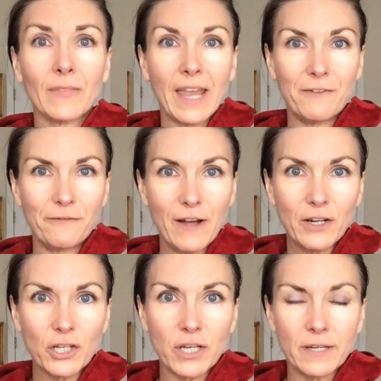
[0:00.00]
and
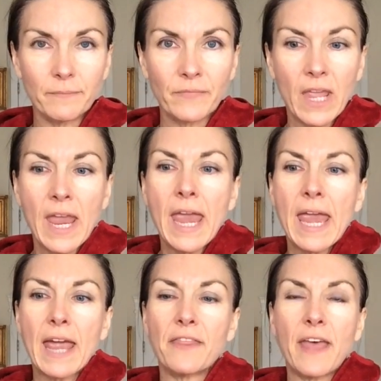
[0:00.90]
function.
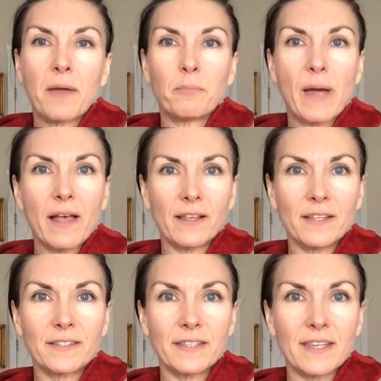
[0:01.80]
And that
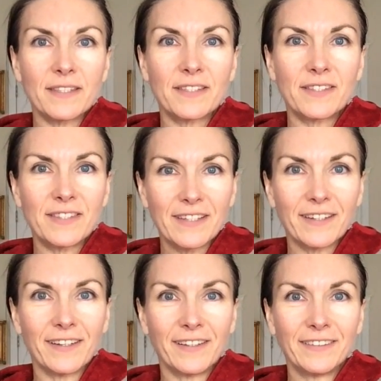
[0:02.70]
balance is
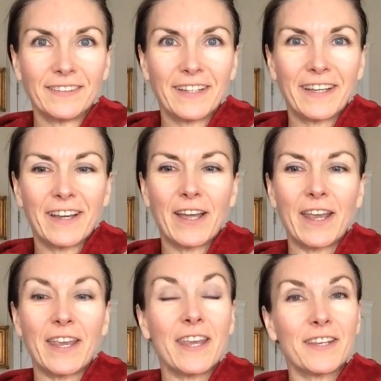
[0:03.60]
still,
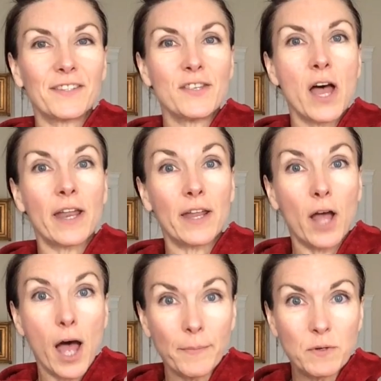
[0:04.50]
it is not an
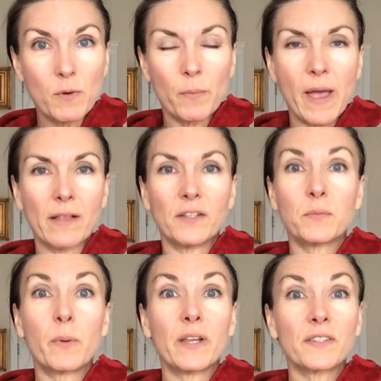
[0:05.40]
optimal
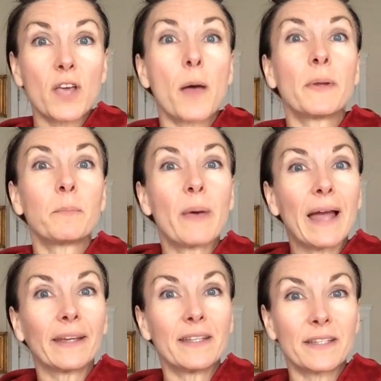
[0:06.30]
balance, but it's coming
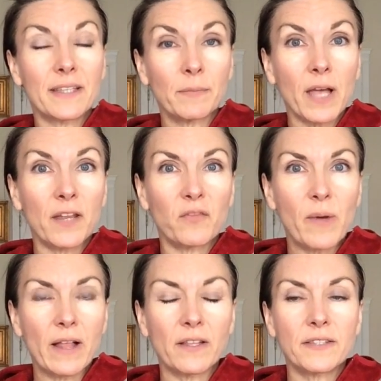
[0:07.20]
back into some kind of
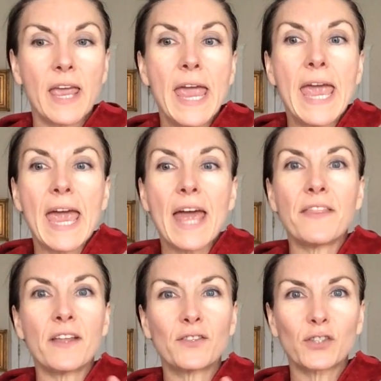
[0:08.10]
balance.
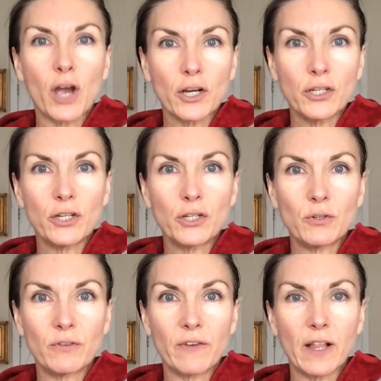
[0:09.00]
And then scar tissue
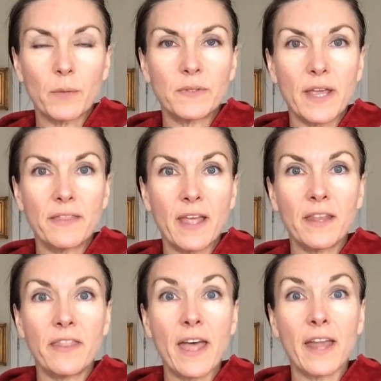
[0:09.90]
develops, and
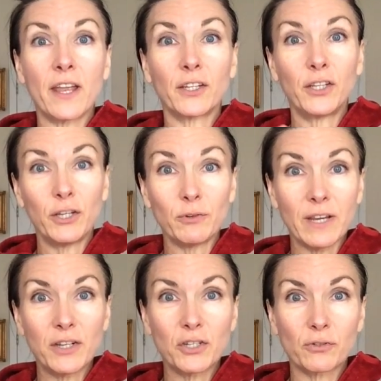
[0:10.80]
then that acute
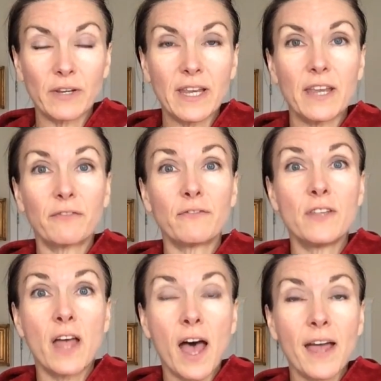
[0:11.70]
injury, if
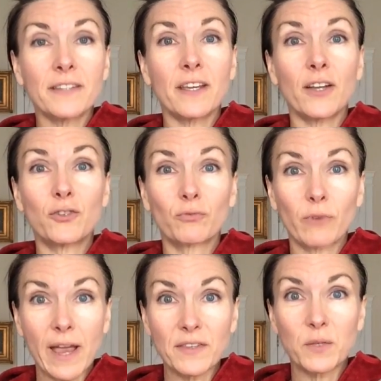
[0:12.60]
not
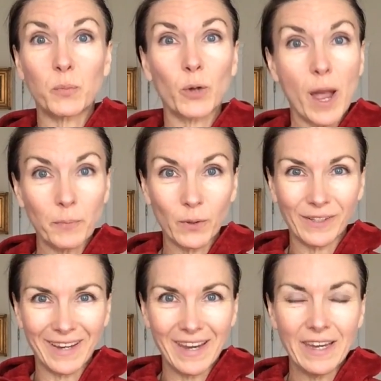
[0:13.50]
addressed
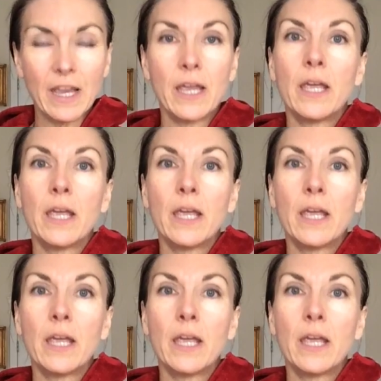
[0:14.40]
properly,